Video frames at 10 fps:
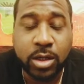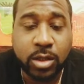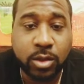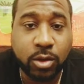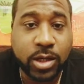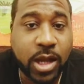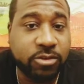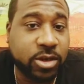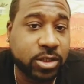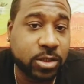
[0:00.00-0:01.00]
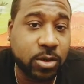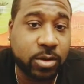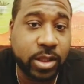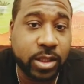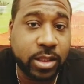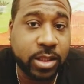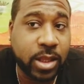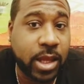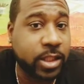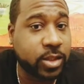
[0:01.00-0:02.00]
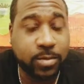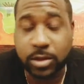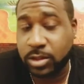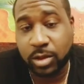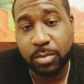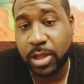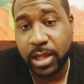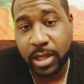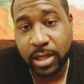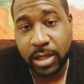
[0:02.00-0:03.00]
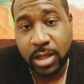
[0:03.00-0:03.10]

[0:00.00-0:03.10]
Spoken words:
your contractor know that, hey, this person don't play that.